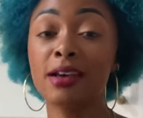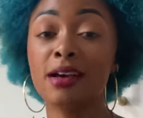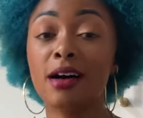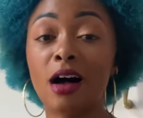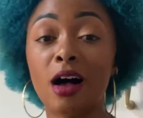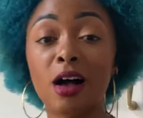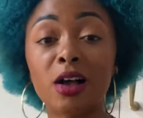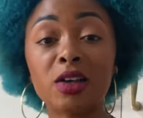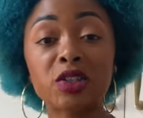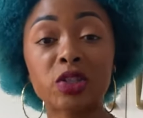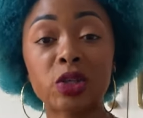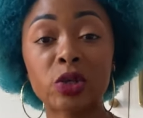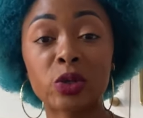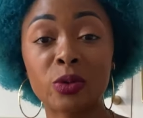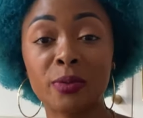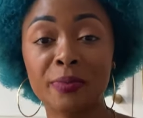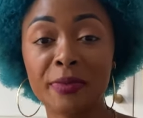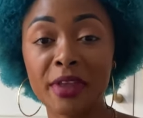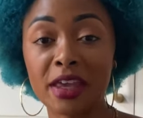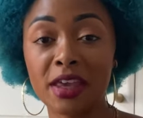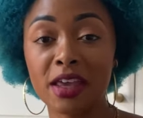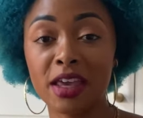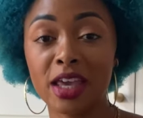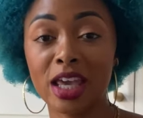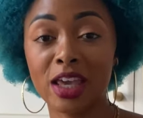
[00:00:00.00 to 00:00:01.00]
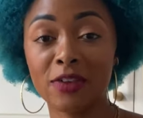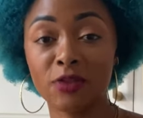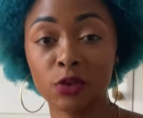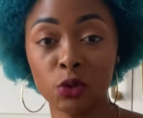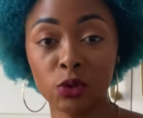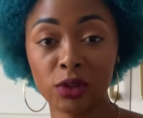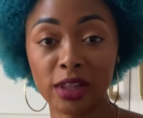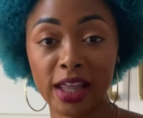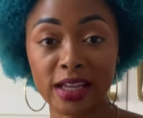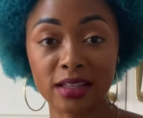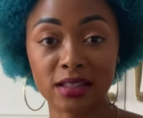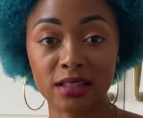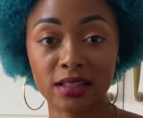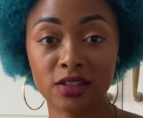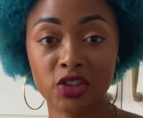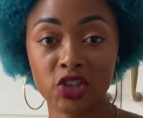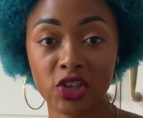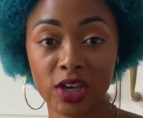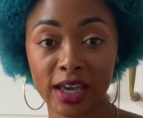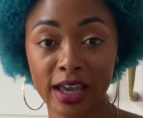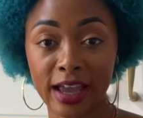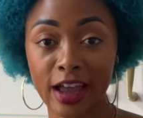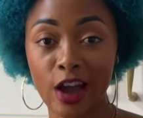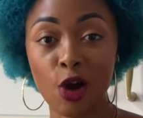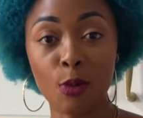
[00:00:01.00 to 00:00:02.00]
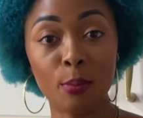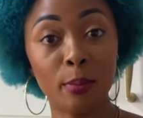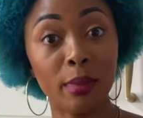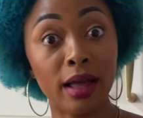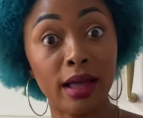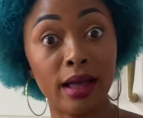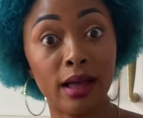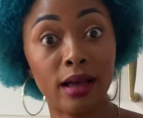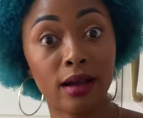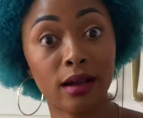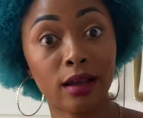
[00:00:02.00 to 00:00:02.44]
Also, if you would like to check out my